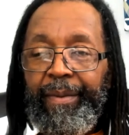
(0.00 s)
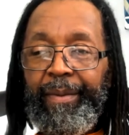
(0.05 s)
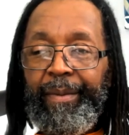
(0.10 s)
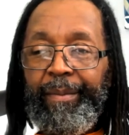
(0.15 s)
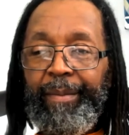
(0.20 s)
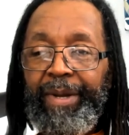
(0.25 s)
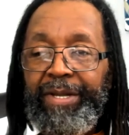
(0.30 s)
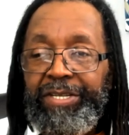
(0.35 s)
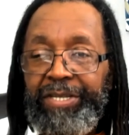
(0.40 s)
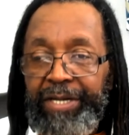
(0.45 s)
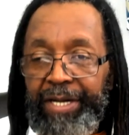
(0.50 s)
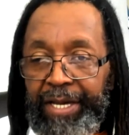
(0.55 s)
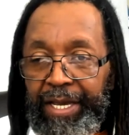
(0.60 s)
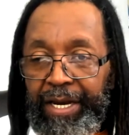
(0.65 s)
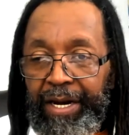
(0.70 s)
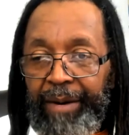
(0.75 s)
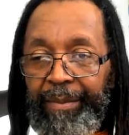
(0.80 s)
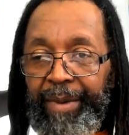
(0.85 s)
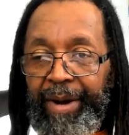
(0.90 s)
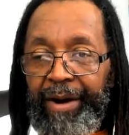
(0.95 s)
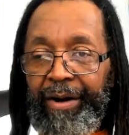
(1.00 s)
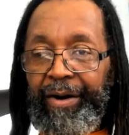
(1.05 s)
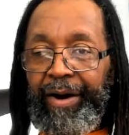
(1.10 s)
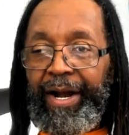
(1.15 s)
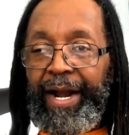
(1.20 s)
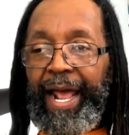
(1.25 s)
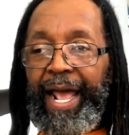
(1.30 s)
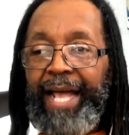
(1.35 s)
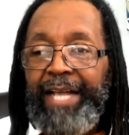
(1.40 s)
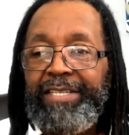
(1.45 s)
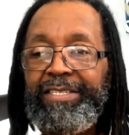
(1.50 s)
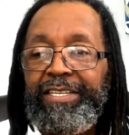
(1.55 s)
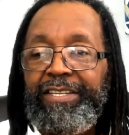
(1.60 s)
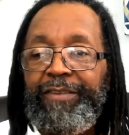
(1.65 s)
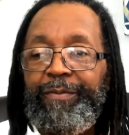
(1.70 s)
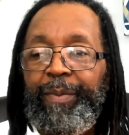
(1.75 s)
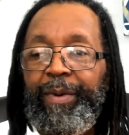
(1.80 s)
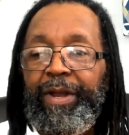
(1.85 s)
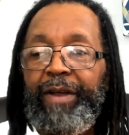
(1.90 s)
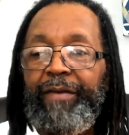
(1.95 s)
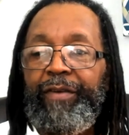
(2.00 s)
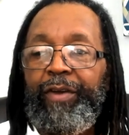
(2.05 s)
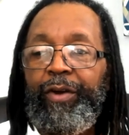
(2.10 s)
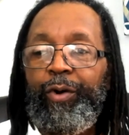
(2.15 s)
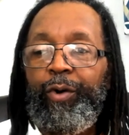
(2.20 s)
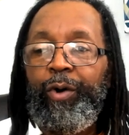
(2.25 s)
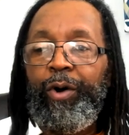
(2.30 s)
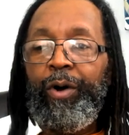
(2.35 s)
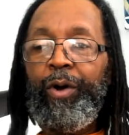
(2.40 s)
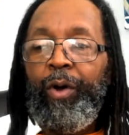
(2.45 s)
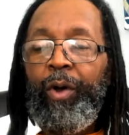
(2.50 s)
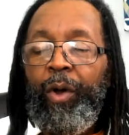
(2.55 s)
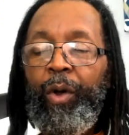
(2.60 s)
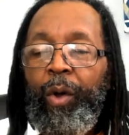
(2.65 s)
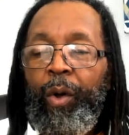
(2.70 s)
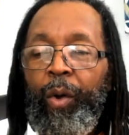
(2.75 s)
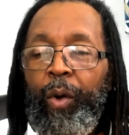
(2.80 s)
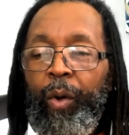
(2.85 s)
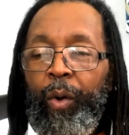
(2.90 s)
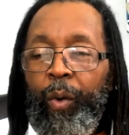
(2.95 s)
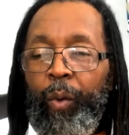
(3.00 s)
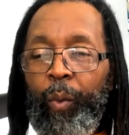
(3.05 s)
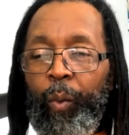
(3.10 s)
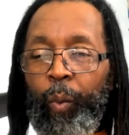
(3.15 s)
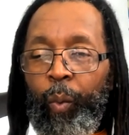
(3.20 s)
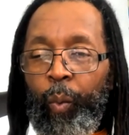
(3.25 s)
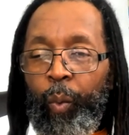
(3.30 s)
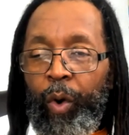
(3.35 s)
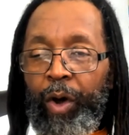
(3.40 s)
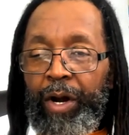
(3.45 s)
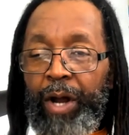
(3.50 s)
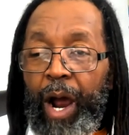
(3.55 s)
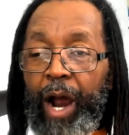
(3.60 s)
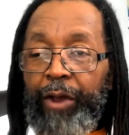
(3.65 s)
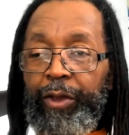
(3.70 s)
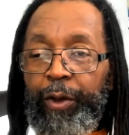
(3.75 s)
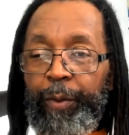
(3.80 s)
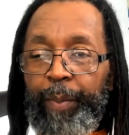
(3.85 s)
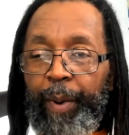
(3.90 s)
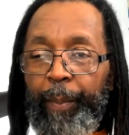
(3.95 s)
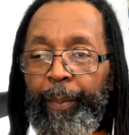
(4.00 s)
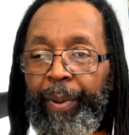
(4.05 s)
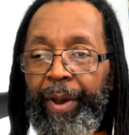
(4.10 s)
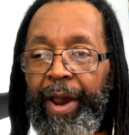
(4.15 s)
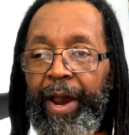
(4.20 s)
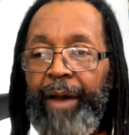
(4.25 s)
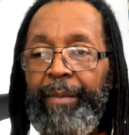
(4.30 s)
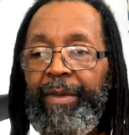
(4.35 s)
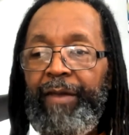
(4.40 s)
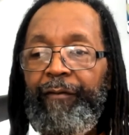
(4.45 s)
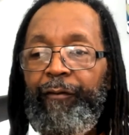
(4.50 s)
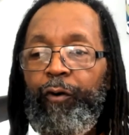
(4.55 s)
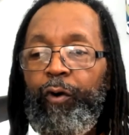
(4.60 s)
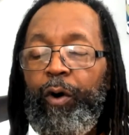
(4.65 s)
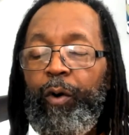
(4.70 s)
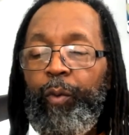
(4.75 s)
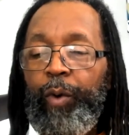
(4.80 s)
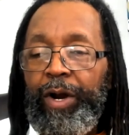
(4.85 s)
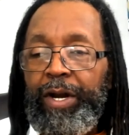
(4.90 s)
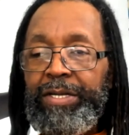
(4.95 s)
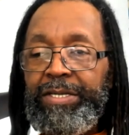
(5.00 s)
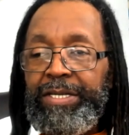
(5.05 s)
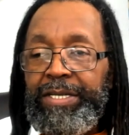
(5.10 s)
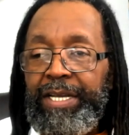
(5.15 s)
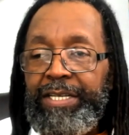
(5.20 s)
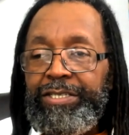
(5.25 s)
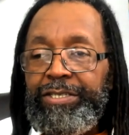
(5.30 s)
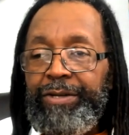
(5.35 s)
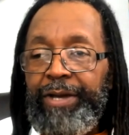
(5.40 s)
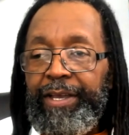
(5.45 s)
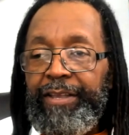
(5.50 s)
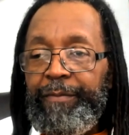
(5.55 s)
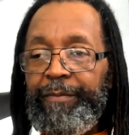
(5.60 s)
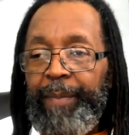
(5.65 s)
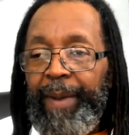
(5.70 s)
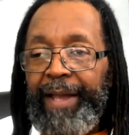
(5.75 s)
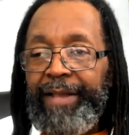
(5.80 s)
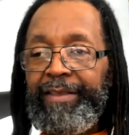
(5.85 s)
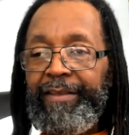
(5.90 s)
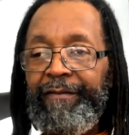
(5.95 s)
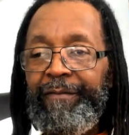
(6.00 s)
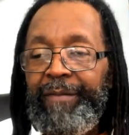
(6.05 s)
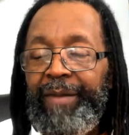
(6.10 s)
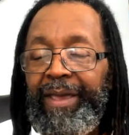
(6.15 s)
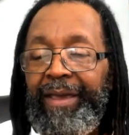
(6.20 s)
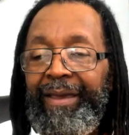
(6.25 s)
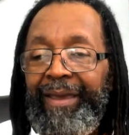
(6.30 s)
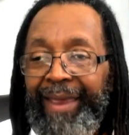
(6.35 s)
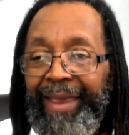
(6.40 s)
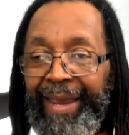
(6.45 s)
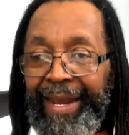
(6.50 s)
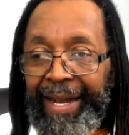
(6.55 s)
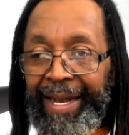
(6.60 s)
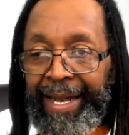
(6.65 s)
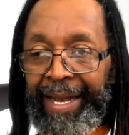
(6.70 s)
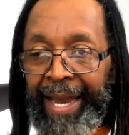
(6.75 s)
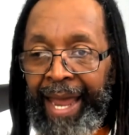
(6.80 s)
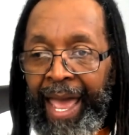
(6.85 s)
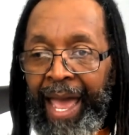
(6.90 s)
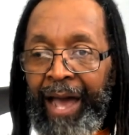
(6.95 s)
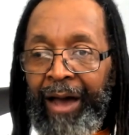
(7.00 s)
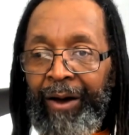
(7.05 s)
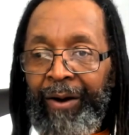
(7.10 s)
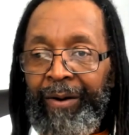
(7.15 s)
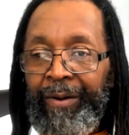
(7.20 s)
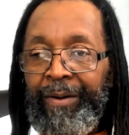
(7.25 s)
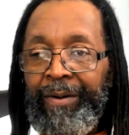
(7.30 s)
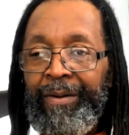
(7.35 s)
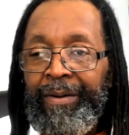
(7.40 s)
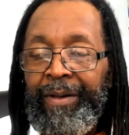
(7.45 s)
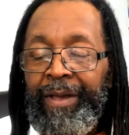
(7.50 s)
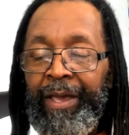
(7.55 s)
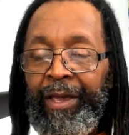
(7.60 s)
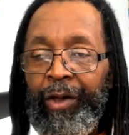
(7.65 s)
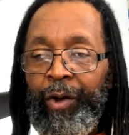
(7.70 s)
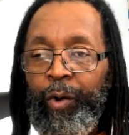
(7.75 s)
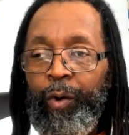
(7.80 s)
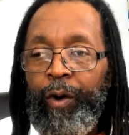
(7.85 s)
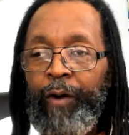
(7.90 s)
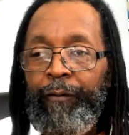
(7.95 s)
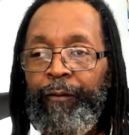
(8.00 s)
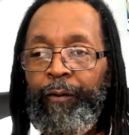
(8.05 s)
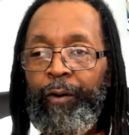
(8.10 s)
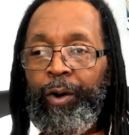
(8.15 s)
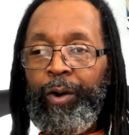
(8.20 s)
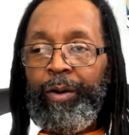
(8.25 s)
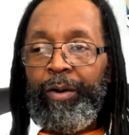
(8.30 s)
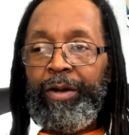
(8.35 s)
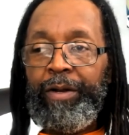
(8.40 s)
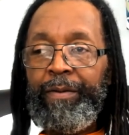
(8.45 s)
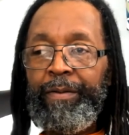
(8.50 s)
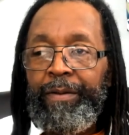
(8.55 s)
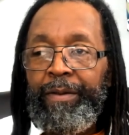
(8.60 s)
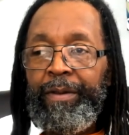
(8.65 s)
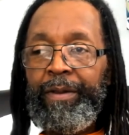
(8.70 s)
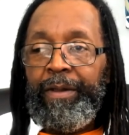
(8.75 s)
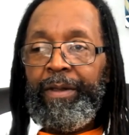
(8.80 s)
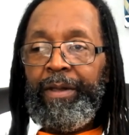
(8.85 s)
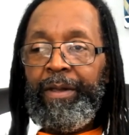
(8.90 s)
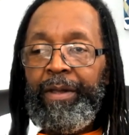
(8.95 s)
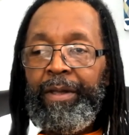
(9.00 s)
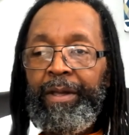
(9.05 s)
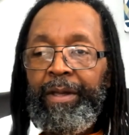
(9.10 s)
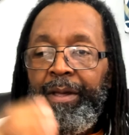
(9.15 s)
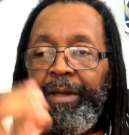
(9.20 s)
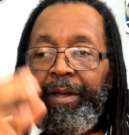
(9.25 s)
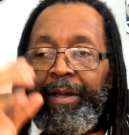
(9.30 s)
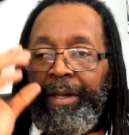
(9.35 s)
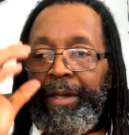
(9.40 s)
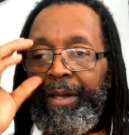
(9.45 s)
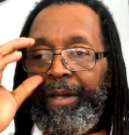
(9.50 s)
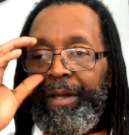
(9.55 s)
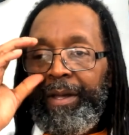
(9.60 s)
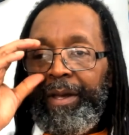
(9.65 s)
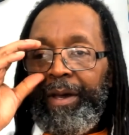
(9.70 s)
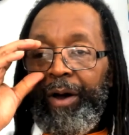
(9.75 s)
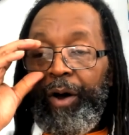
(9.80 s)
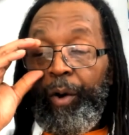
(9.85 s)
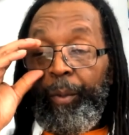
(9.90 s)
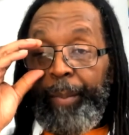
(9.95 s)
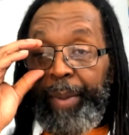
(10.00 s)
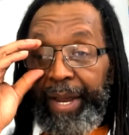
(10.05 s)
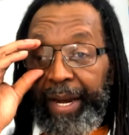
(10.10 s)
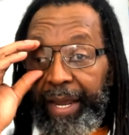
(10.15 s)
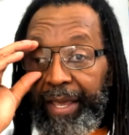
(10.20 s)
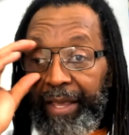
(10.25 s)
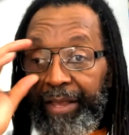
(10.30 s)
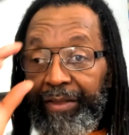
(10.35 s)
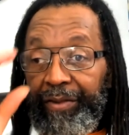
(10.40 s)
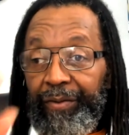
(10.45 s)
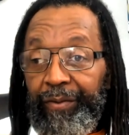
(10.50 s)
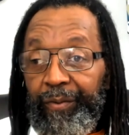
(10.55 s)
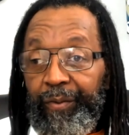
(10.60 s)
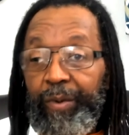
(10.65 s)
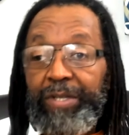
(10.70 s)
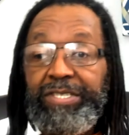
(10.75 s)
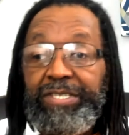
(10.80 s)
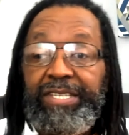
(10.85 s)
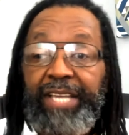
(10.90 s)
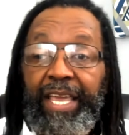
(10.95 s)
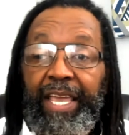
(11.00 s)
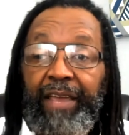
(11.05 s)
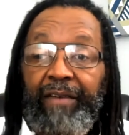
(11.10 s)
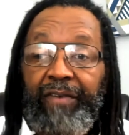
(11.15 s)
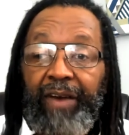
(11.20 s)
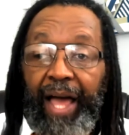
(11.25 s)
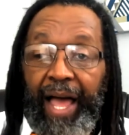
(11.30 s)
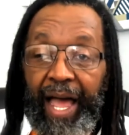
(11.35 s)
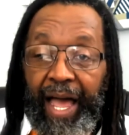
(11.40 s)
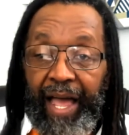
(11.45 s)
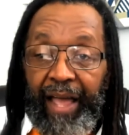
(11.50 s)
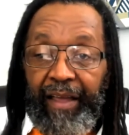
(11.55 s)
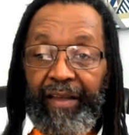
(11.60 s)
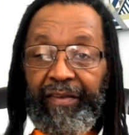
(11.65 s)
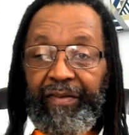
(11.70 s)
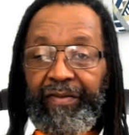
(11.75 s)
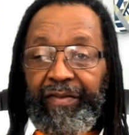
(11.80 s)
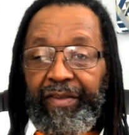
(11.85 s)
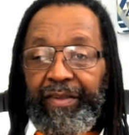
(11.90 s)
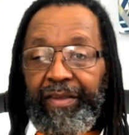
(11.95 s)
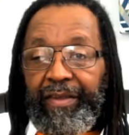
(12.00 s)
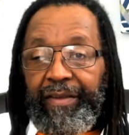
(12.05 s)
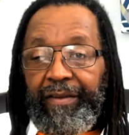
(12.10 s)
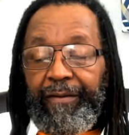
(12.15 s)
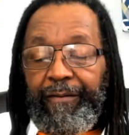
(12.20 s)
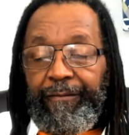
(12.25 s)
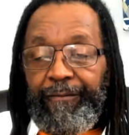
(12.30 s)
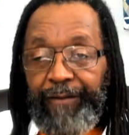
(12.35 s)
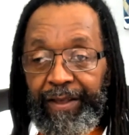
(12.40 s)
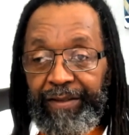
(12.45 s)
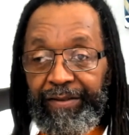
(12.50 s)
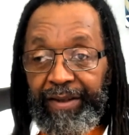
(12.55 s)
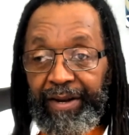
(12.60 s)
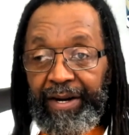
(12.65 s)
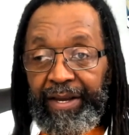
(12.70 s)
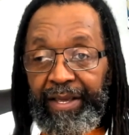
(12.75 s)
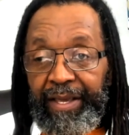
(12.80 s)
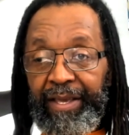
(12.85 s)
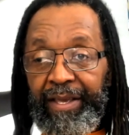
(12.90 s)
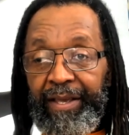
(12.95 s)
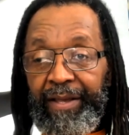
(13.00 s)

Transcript: must look in the mirror and ask the Spirit of Yahuah, what are you preparing me for? What is it that you expect of me now and going forward? Obedience will save lives physically.